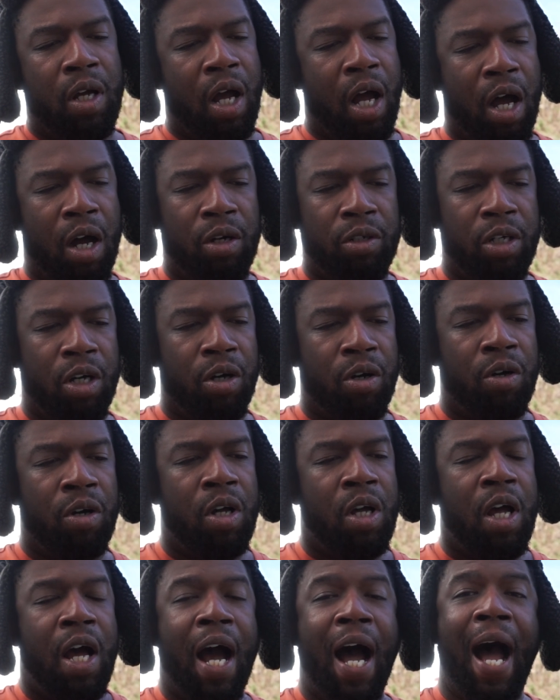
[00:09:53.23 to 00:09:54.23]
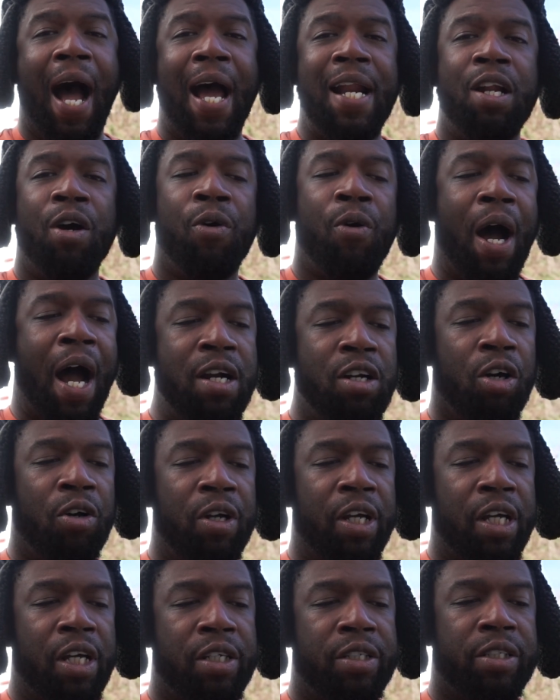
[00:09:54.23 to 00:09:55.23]
I don't know. I know, I
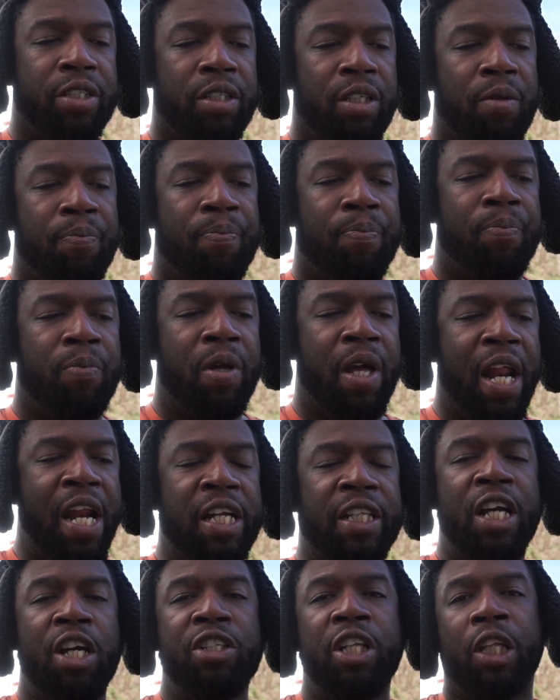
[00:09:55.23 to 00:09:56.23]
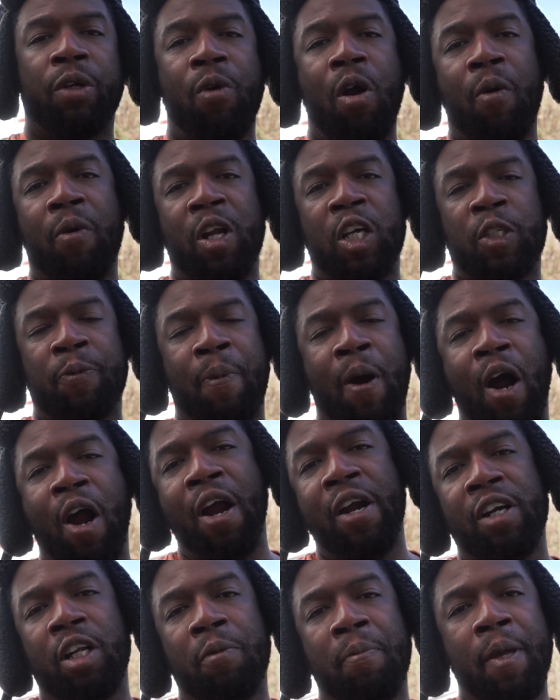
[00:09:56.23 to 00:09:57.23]
know this. And there's nothing wrong with
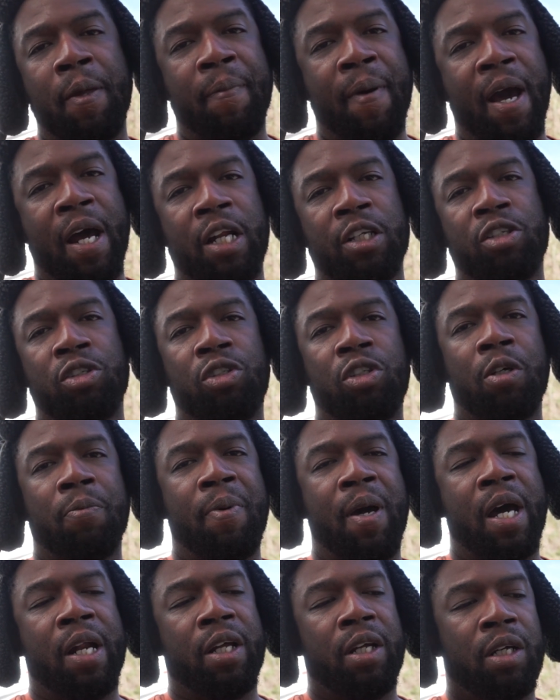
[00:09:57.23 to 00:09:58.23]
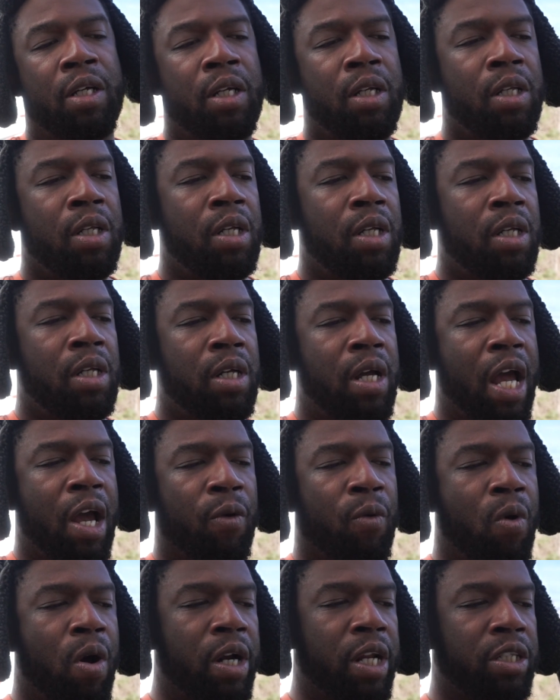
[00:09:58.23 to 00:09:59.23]
aspiring to be better, to do better,
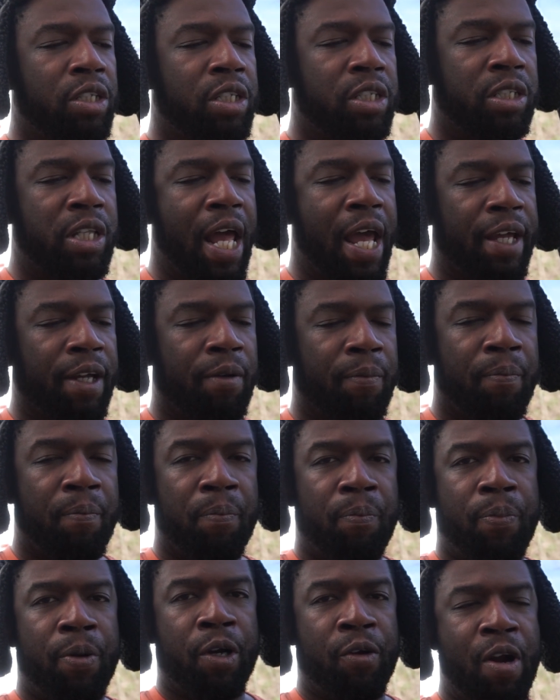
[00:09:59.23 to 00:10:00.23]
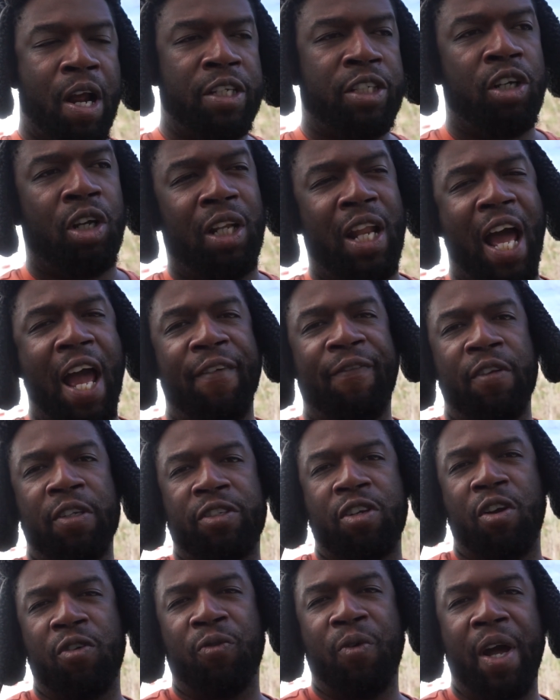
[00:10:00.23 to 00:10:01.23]
and want to just like progress your life in
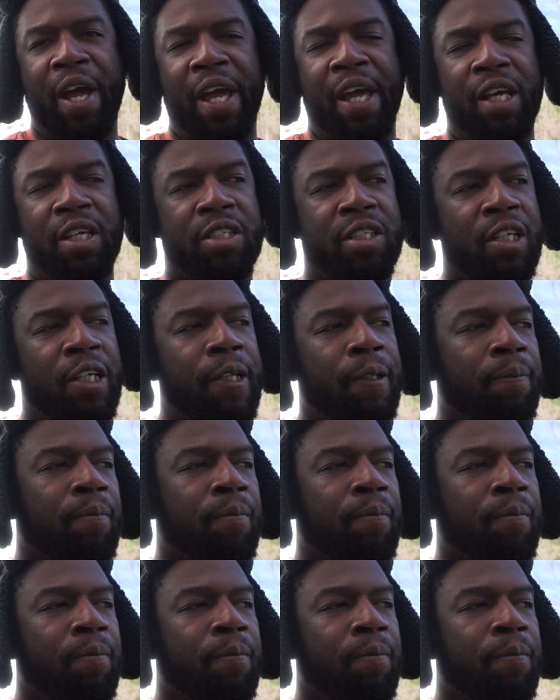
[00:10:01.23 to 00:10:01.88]
certain ways.